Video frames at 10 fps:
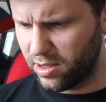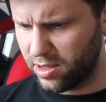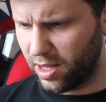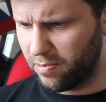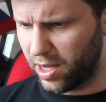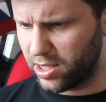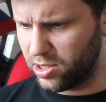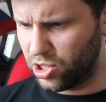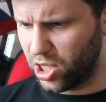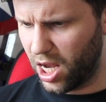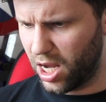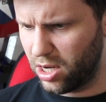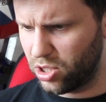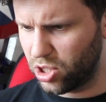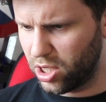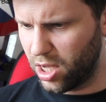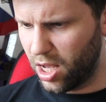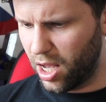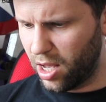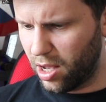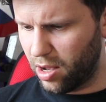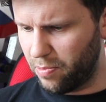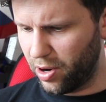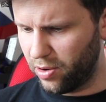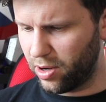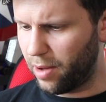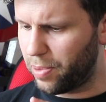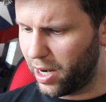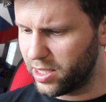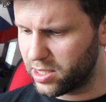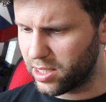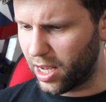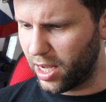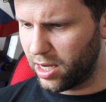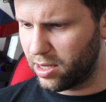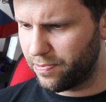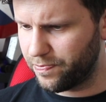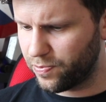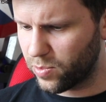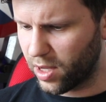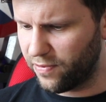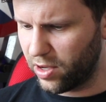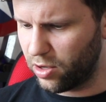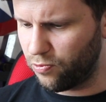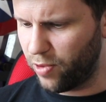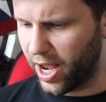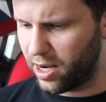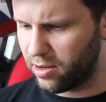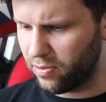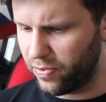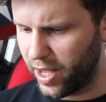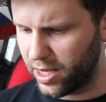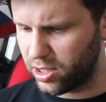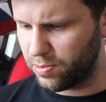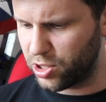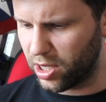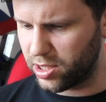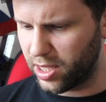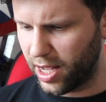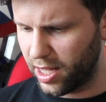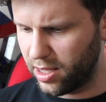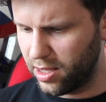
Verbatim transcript: That makes a change. But on a plus side, if I do red on there, supercharge that.